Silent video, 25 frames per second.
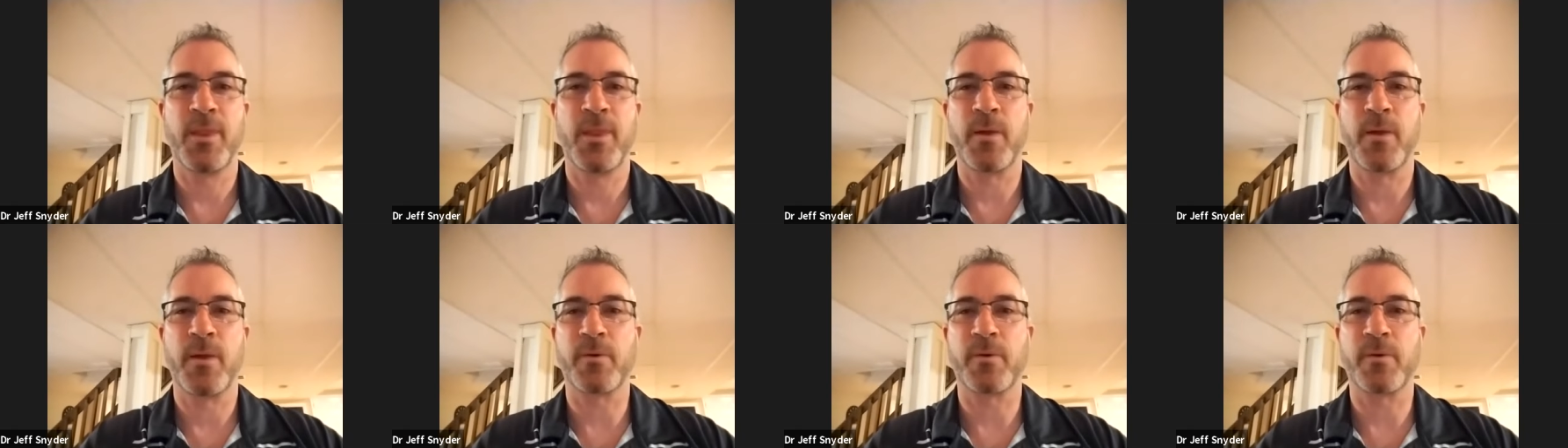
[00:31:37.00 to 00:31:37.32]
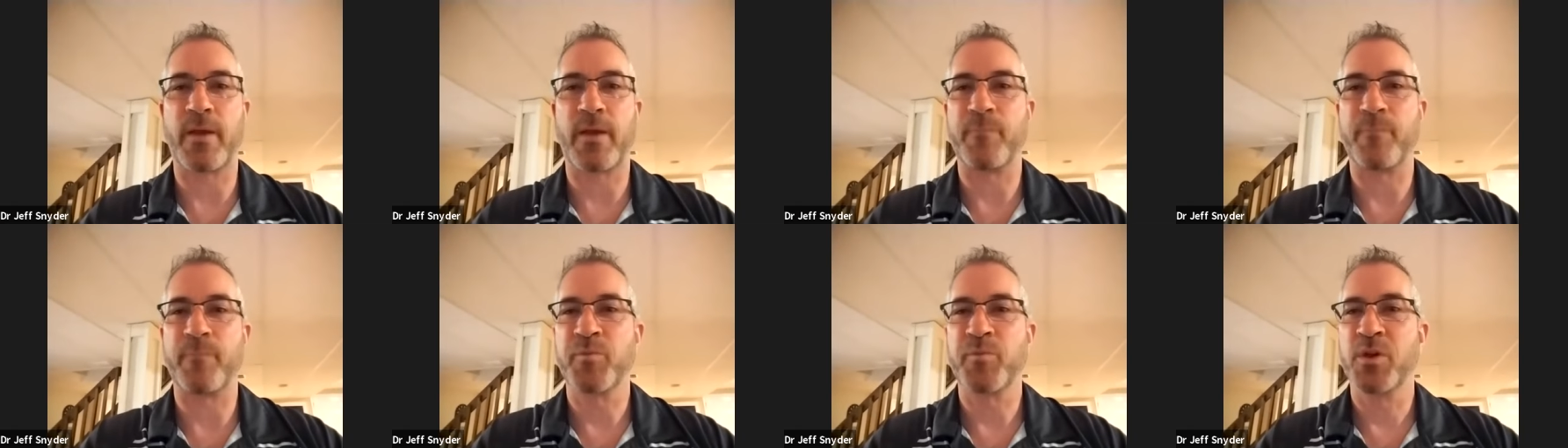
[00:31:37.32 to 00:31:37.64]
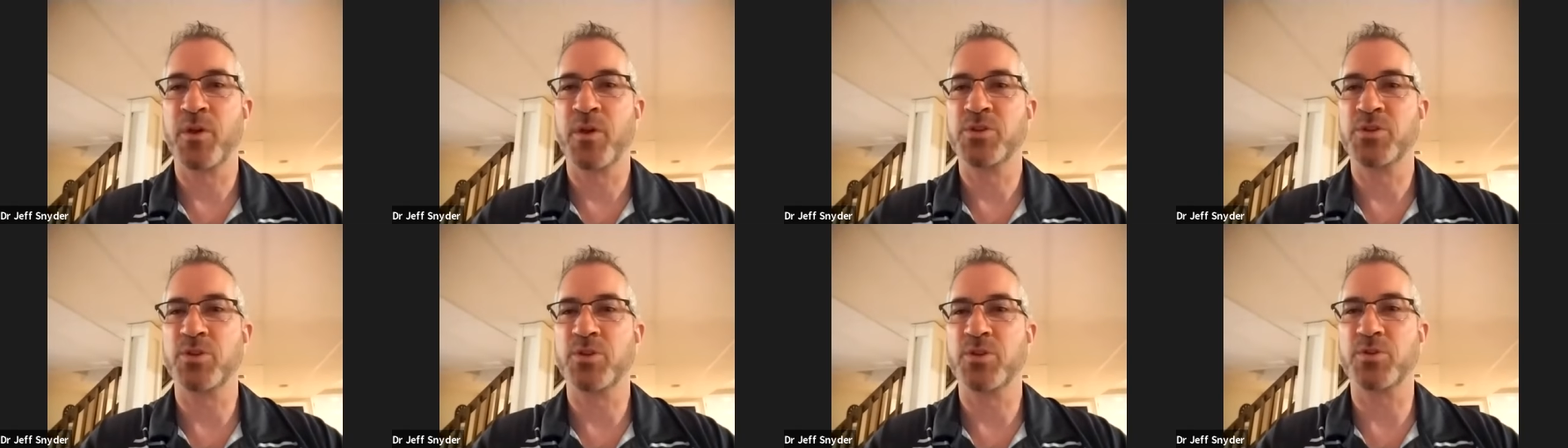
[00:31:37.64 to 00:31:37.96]
Okay,
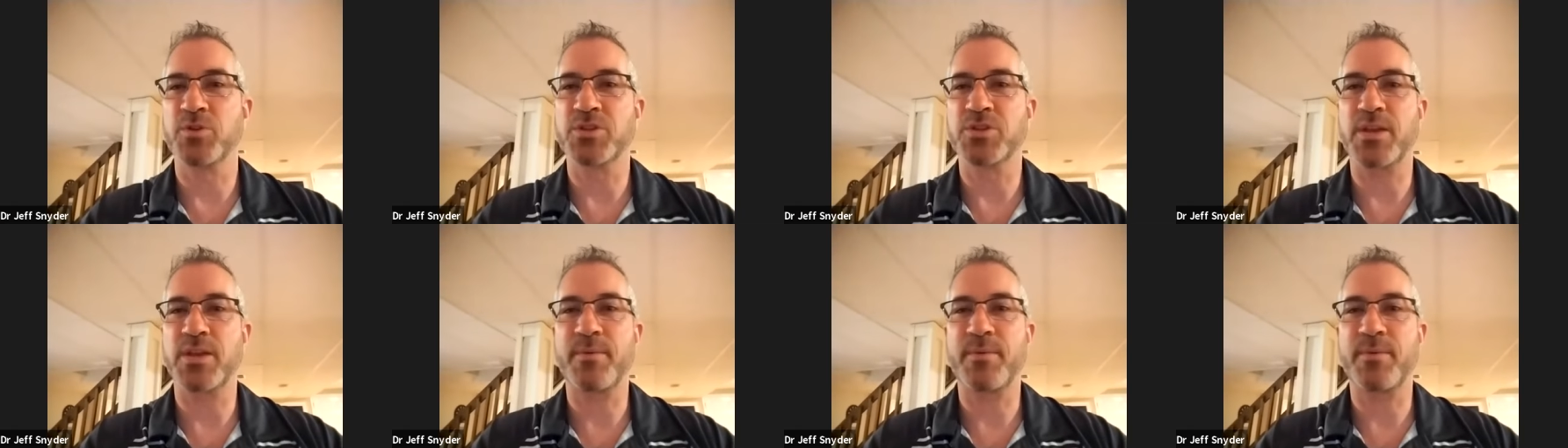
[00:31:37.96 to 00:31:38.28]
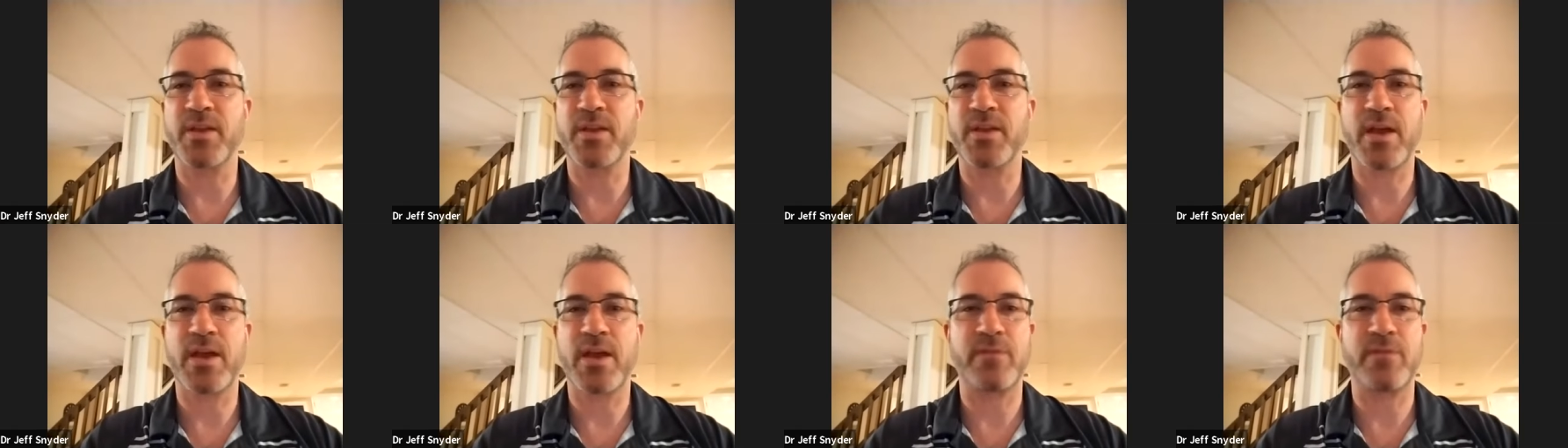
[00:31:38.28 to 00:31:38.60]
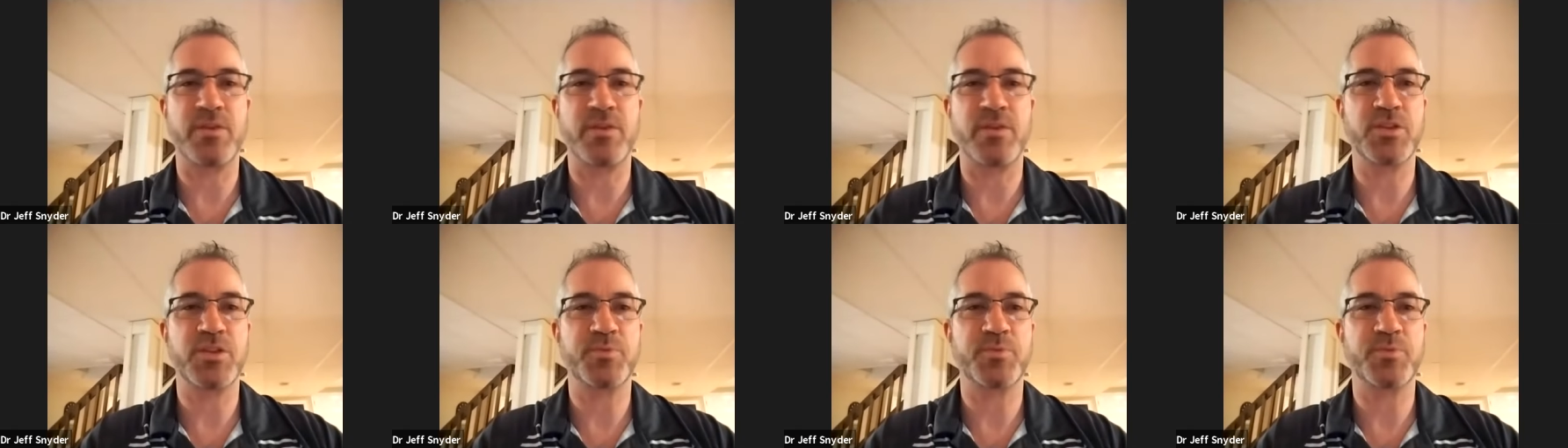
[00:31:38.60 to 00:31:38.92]
so does anybody have
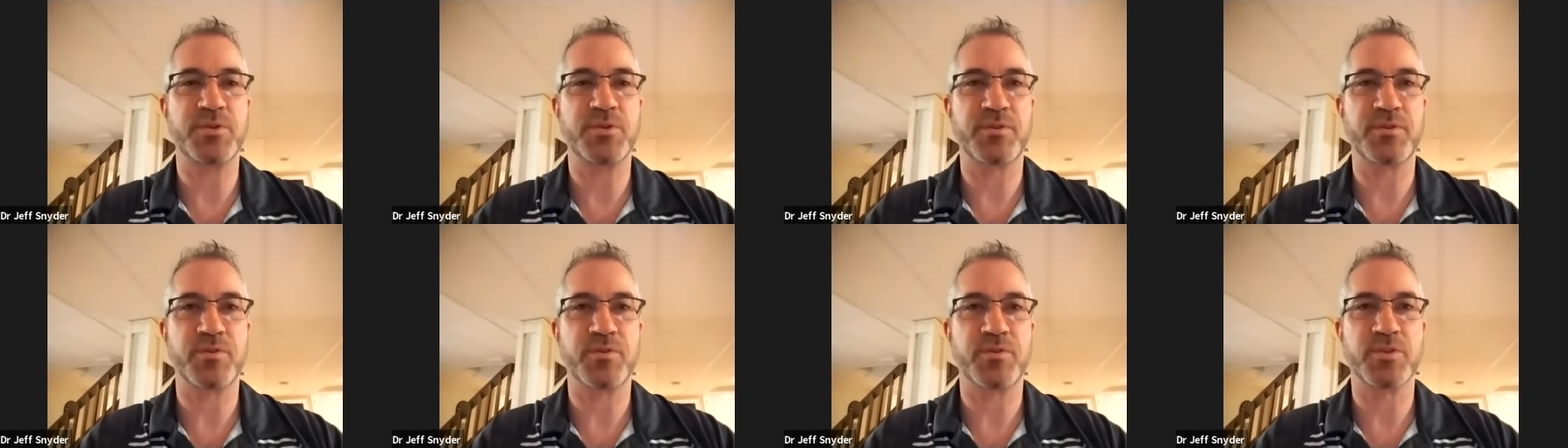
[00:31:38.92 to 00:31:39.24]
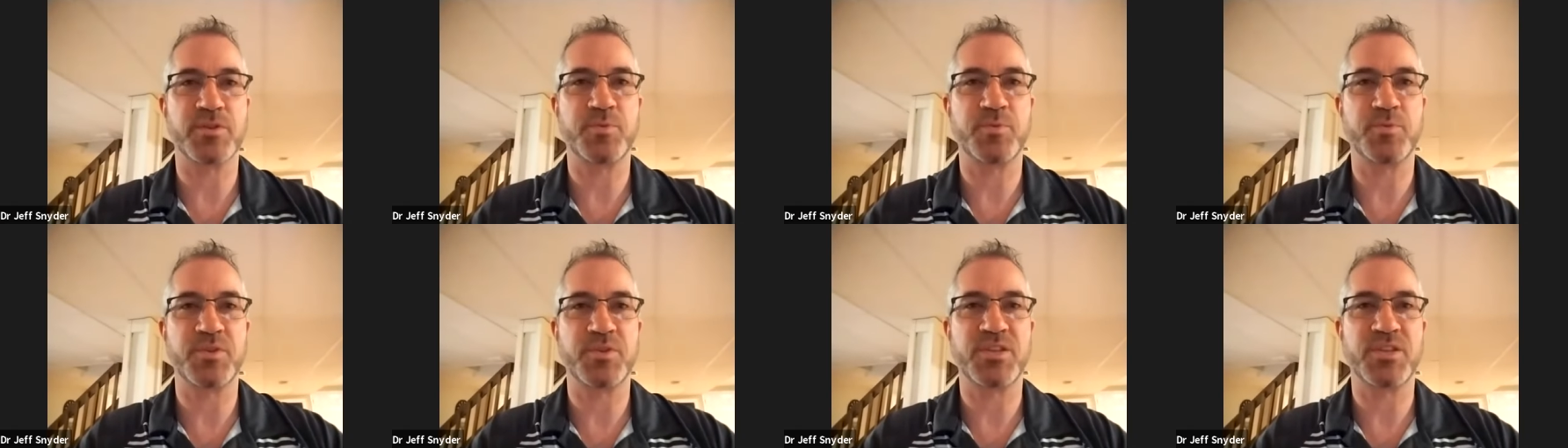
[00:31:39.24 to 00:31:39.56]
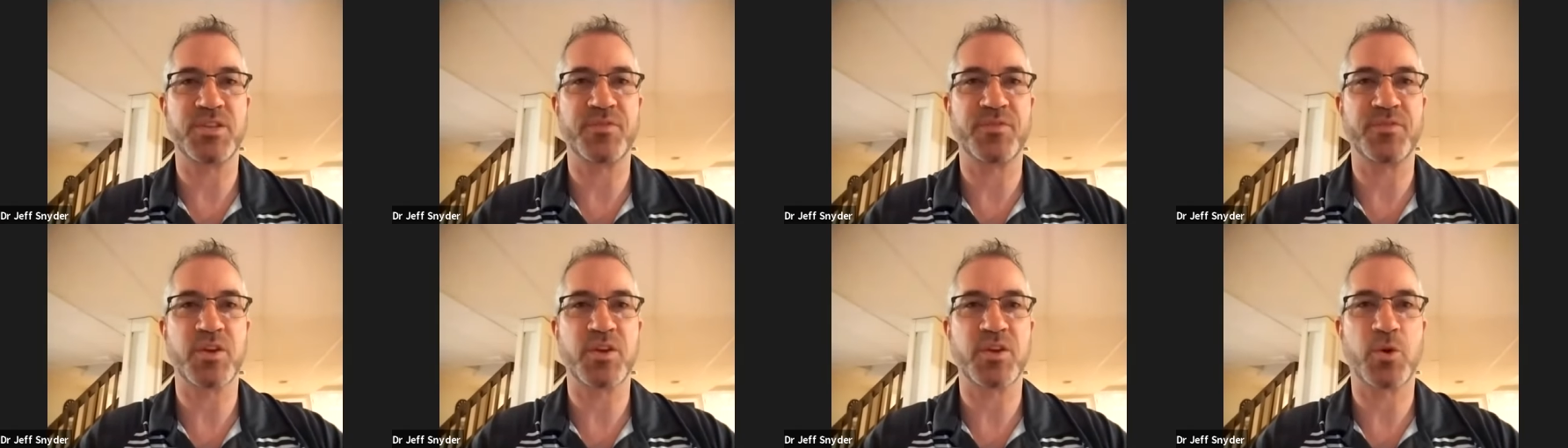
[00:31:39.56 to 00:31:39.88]
any specific,
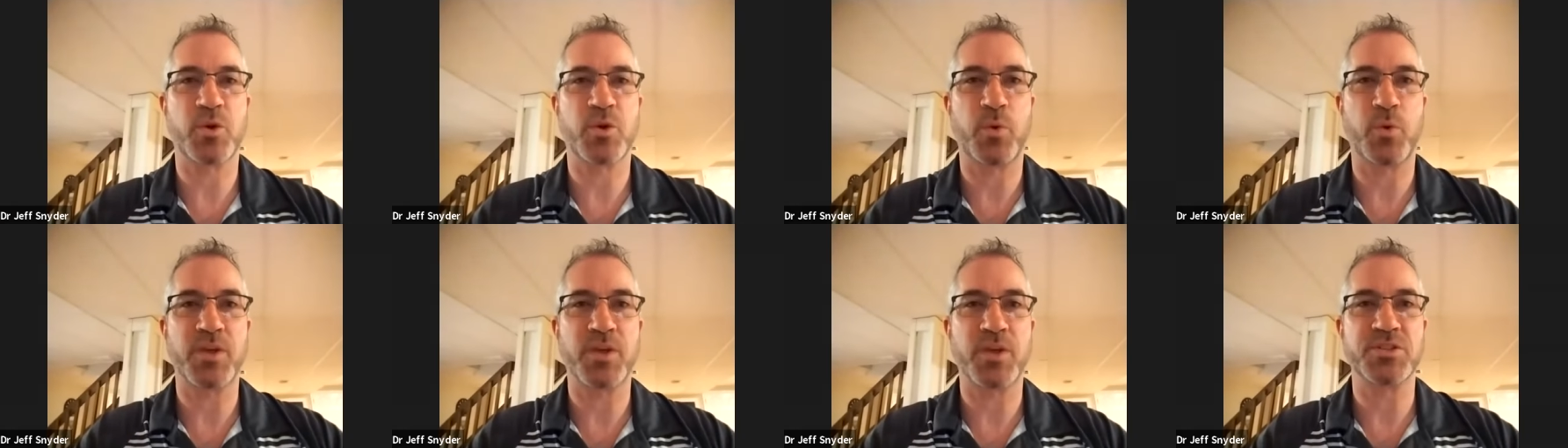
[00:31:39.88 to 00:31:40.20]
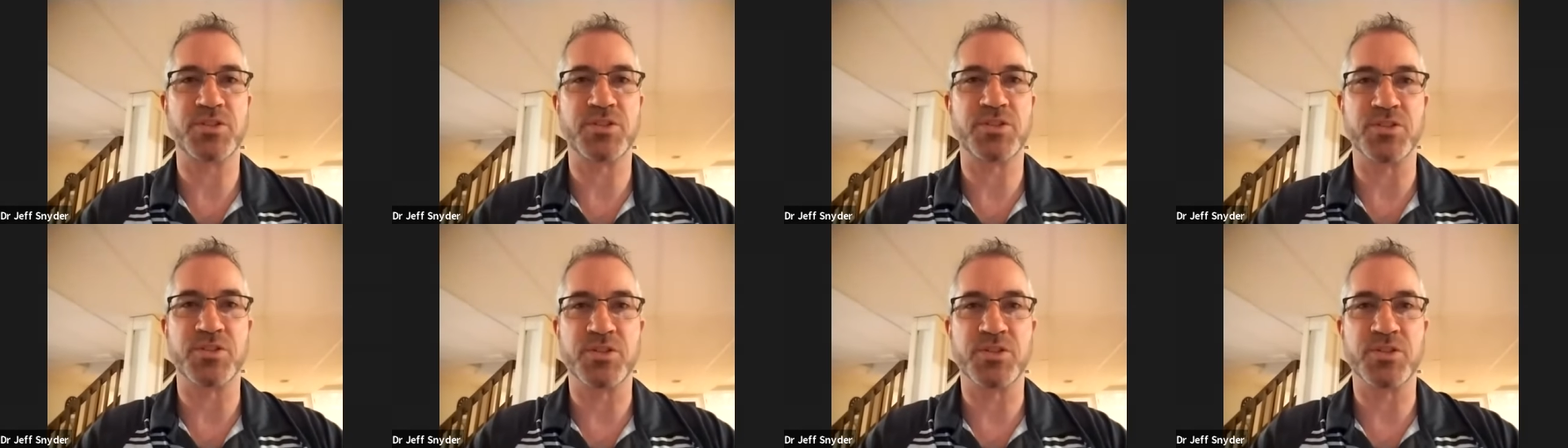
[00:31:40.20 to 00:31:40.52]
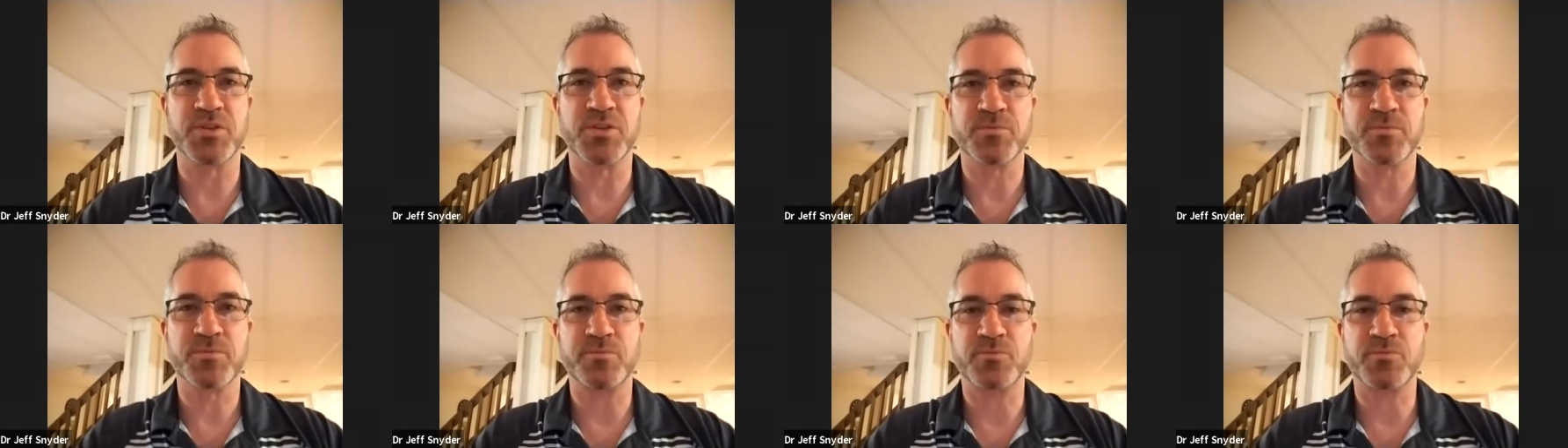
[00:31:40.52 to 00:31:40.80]
specific questions